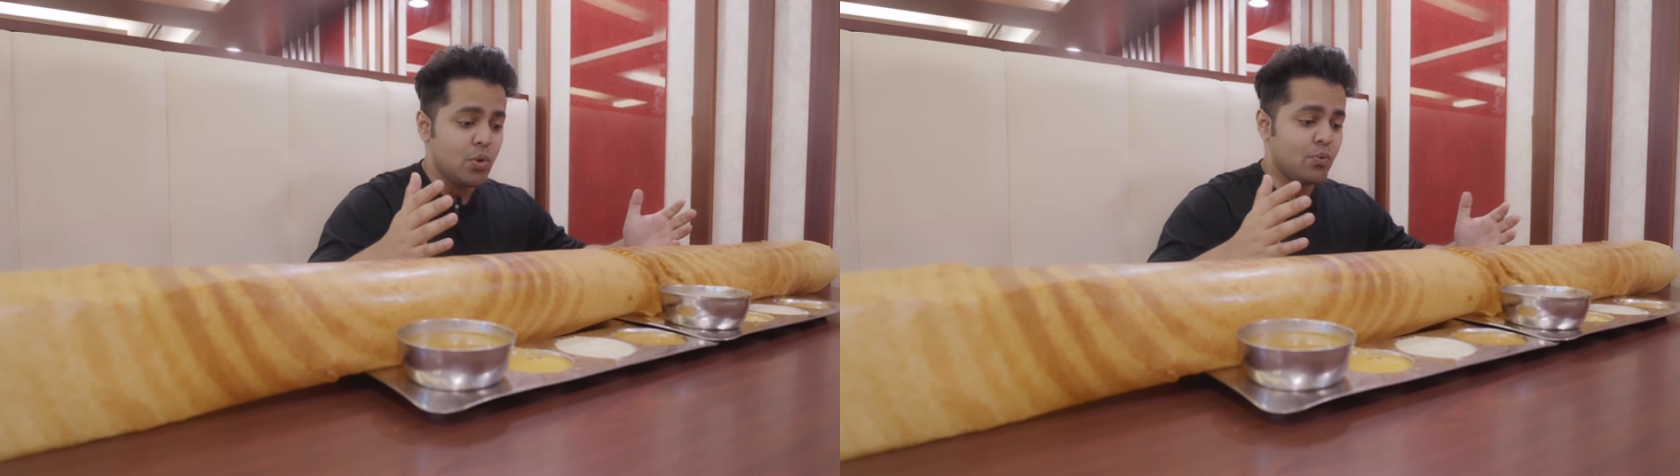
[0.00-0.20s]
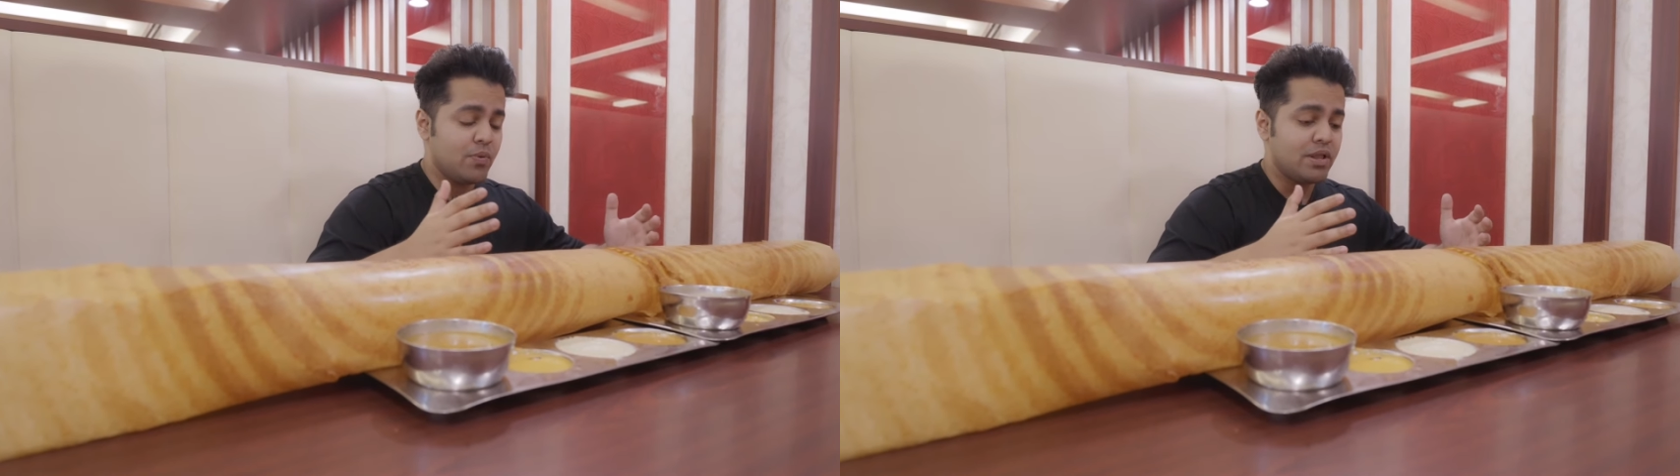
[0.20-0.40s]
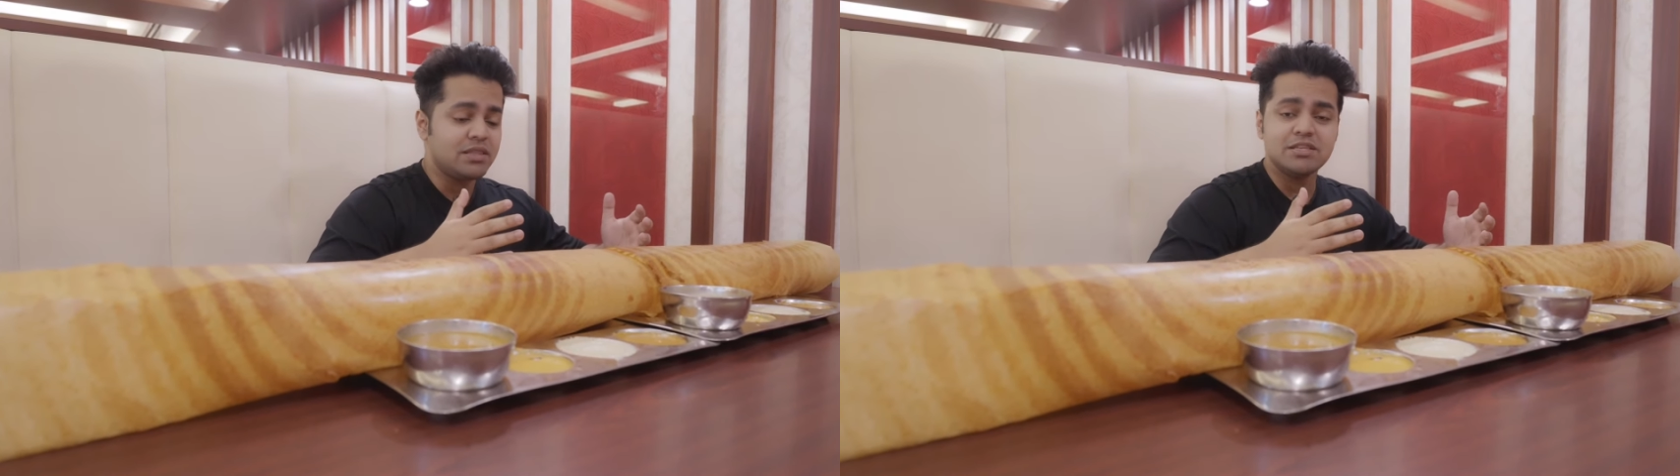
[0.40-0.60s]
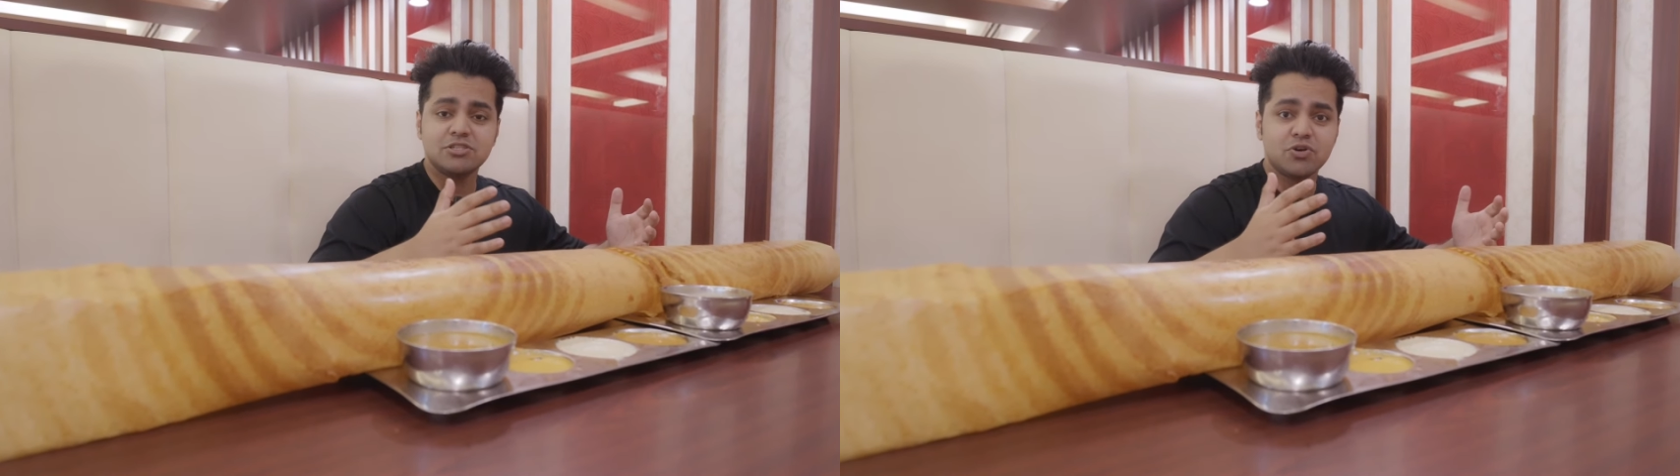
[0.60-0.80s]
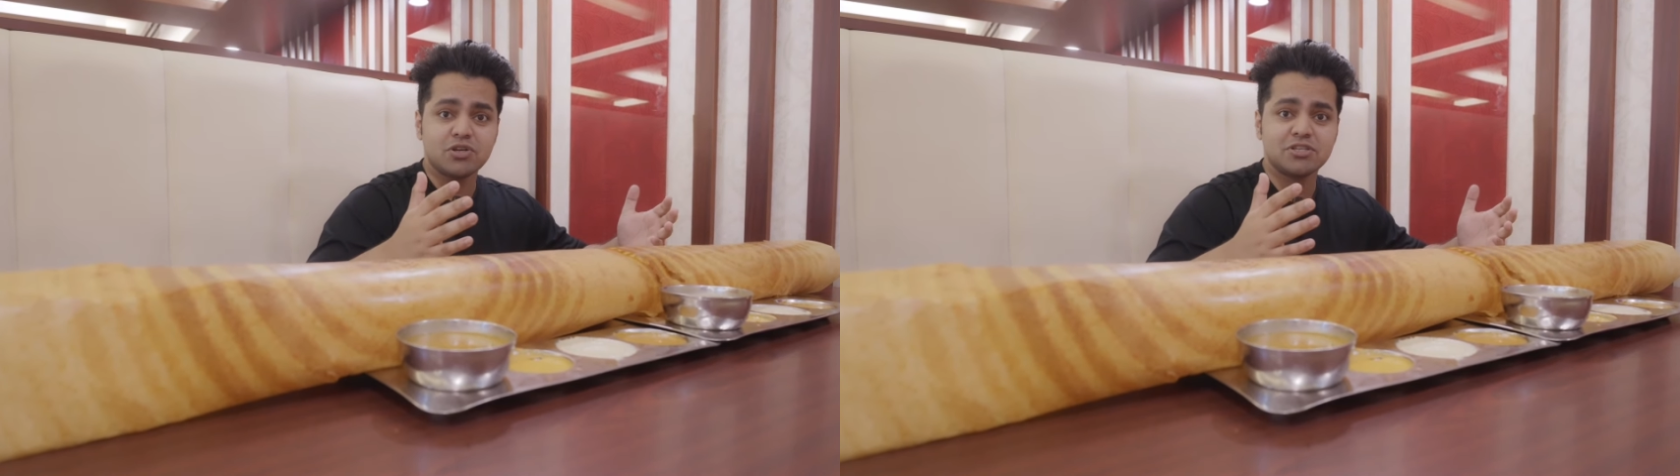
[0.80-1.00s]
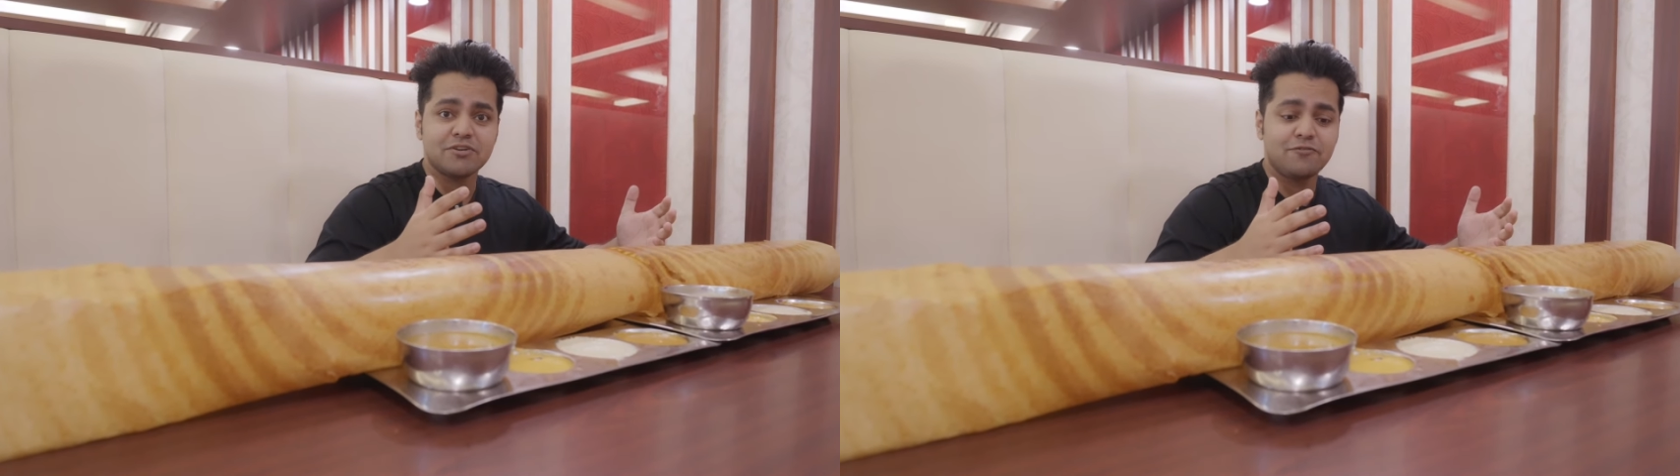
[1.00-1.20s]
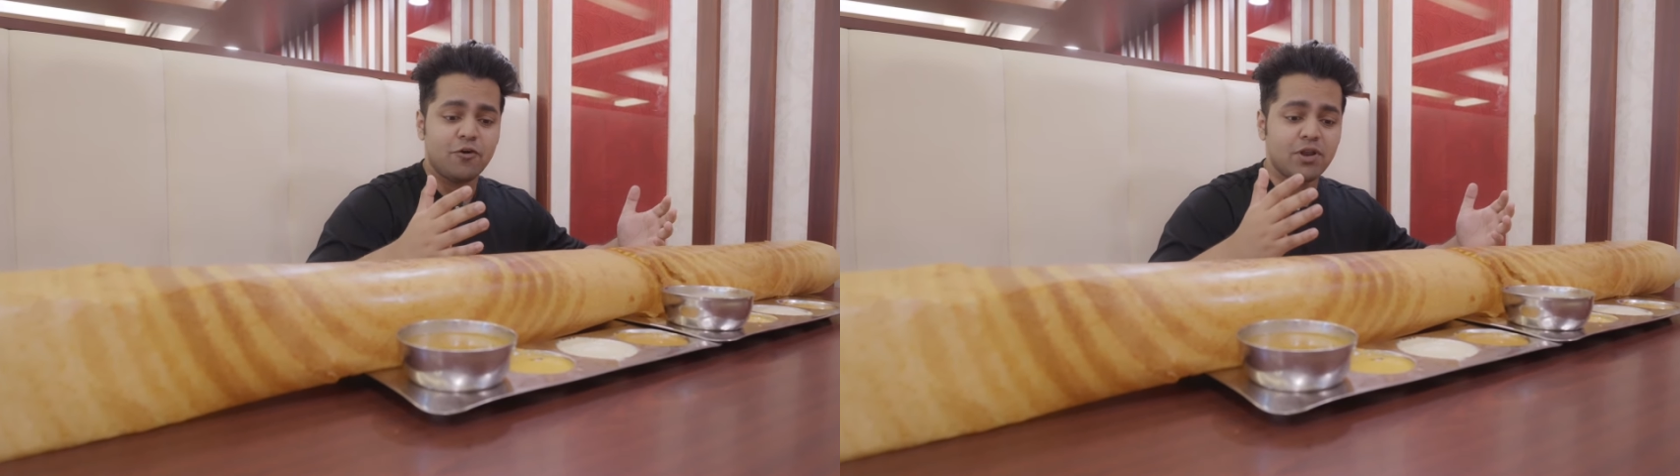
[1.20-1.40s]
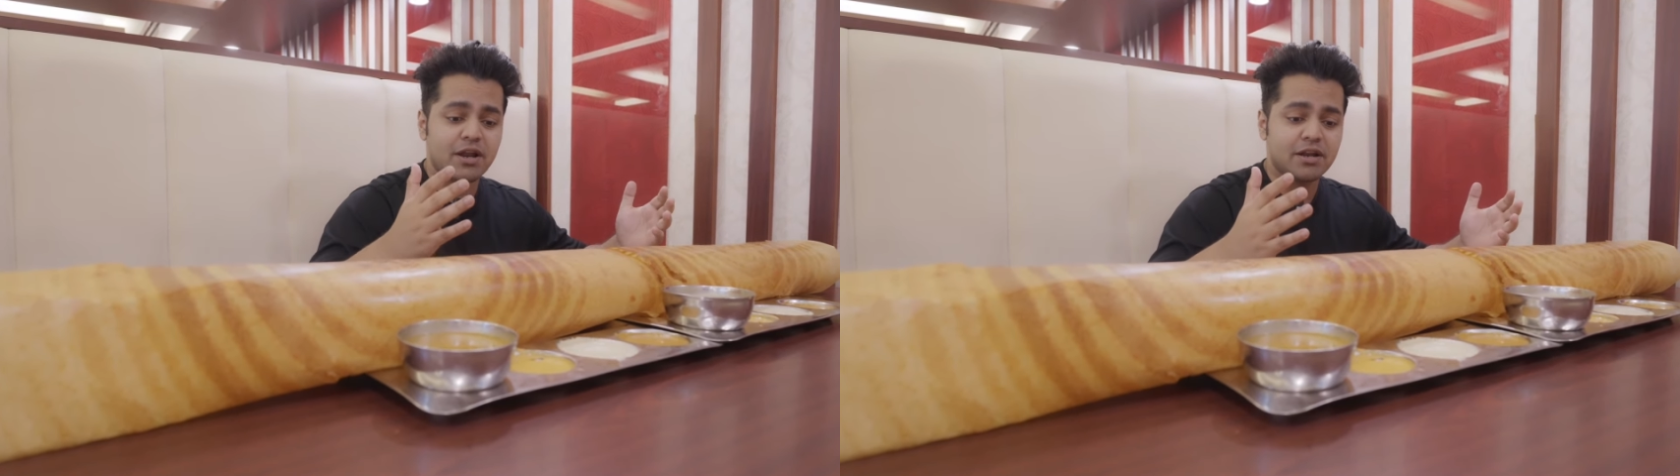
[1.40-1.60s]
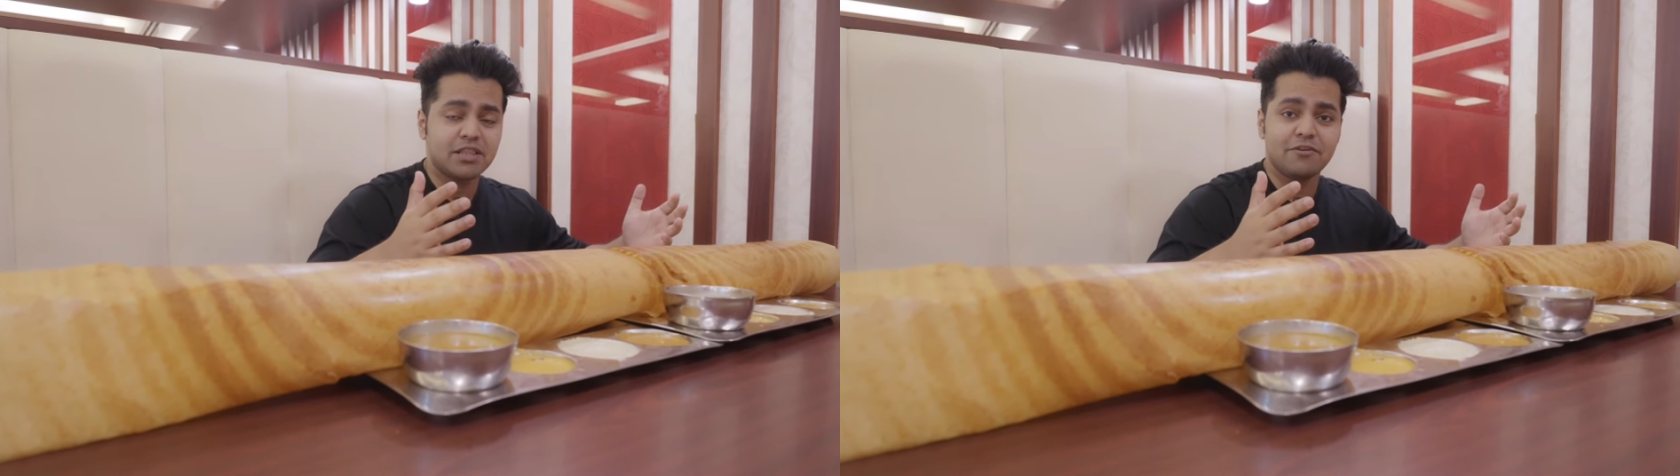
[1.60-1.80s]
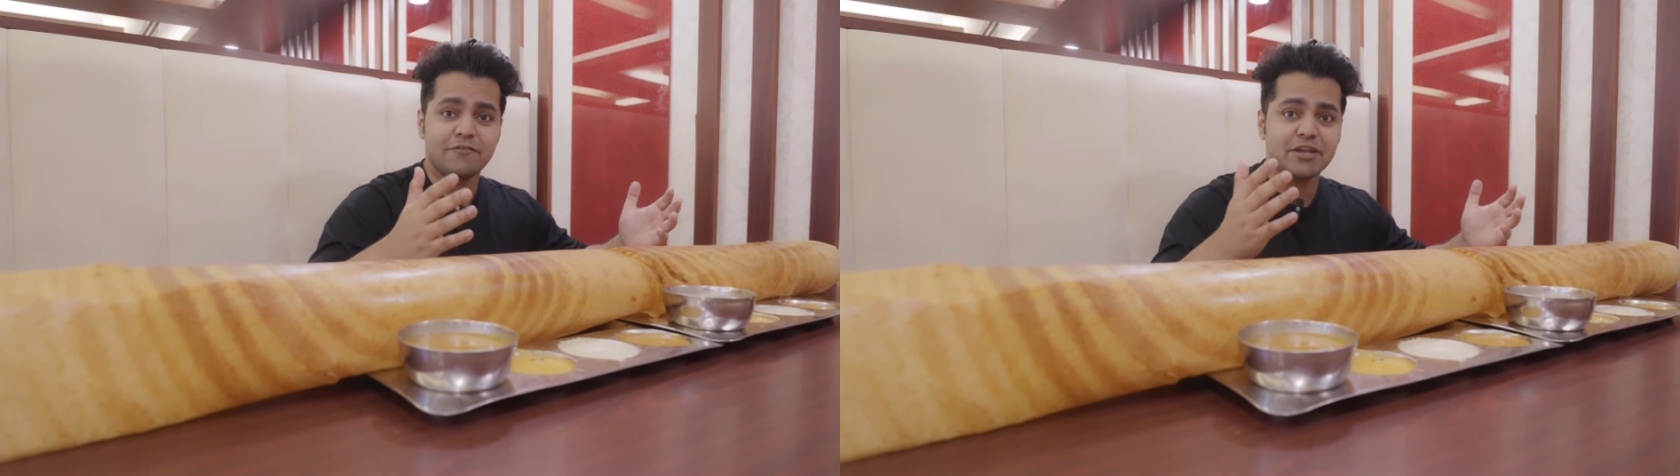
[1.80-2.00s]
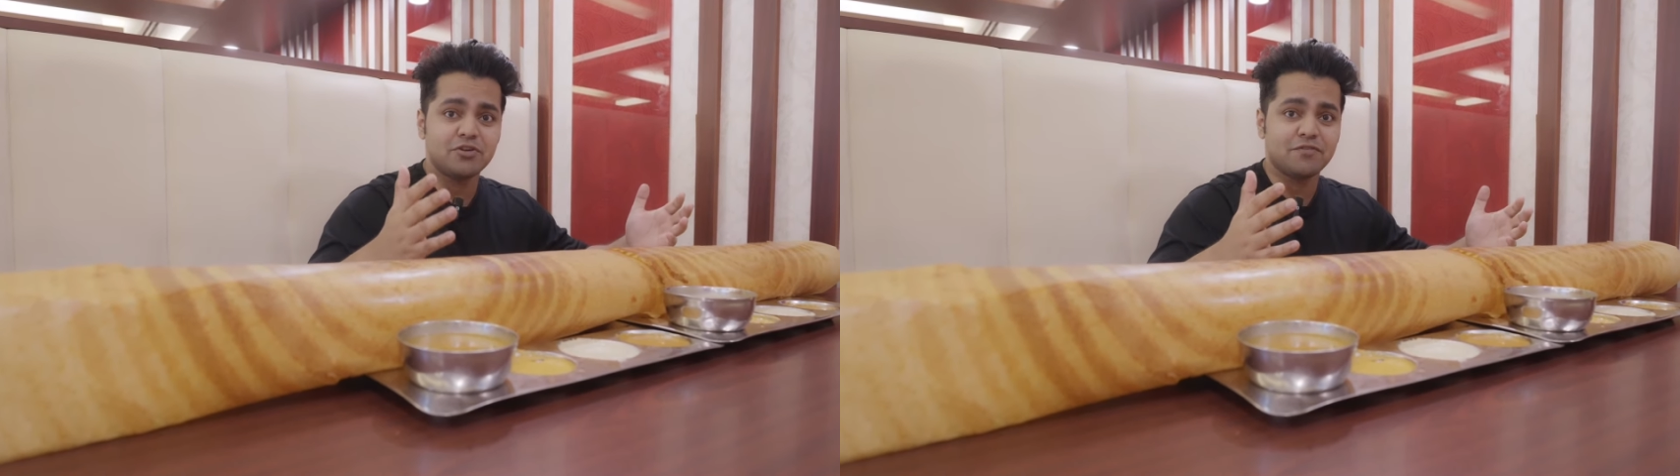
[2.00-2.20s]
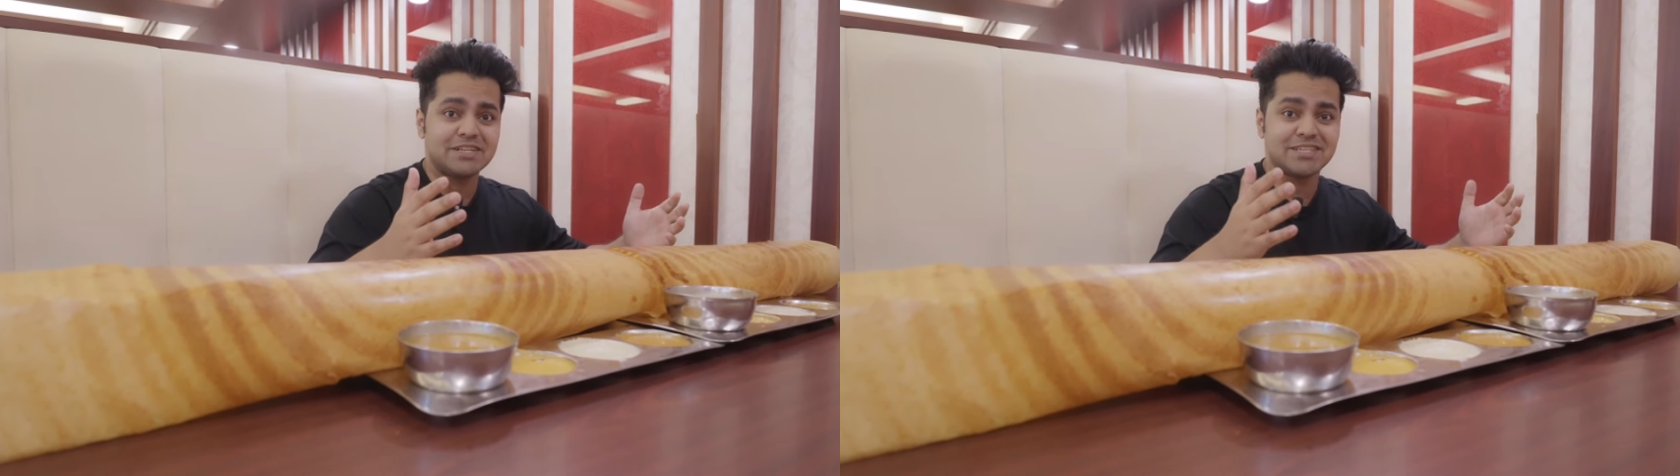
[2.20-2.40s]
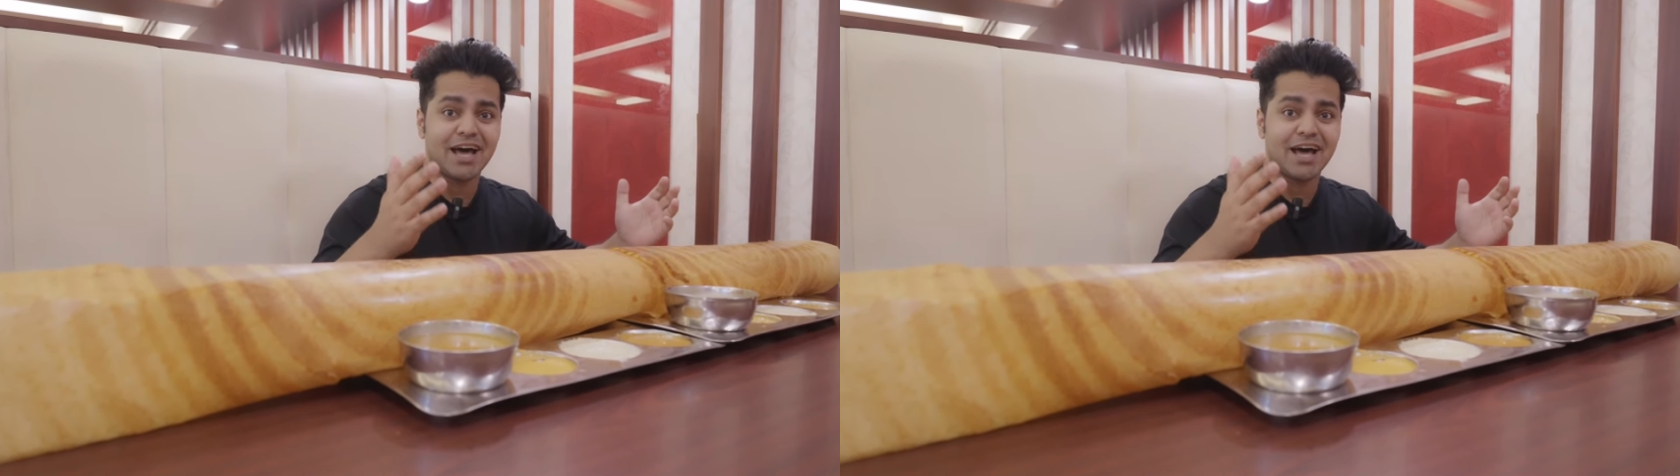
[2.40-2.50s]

Will this dosa fall under the weight of its